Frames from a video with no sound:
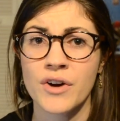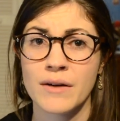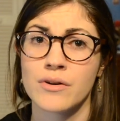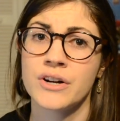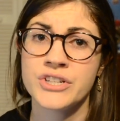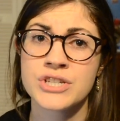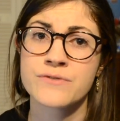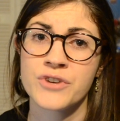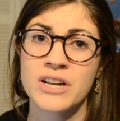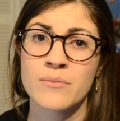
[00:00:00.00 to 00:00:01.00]
where a
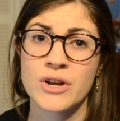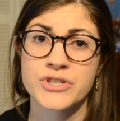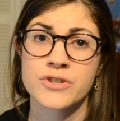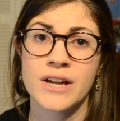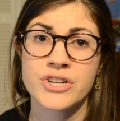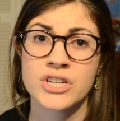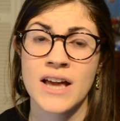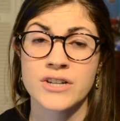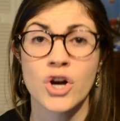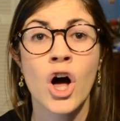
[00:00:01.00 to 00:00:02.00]
Religious Freedom Restoration
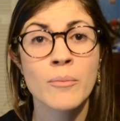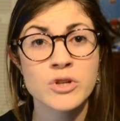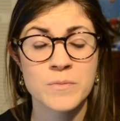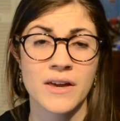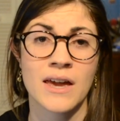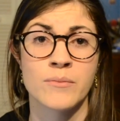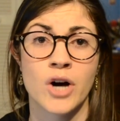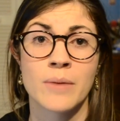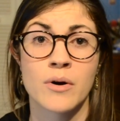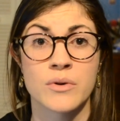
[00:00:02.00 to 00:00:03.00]
Act almost became
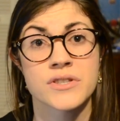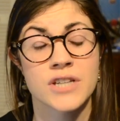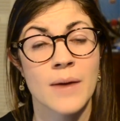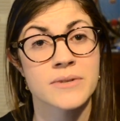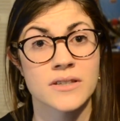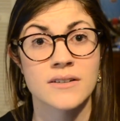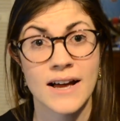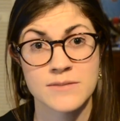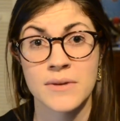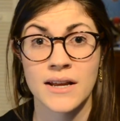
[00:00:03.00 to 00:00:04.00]
law but was stopped at the
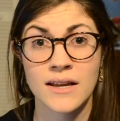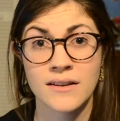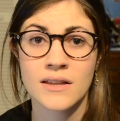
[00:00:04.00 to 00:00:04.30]
last minute.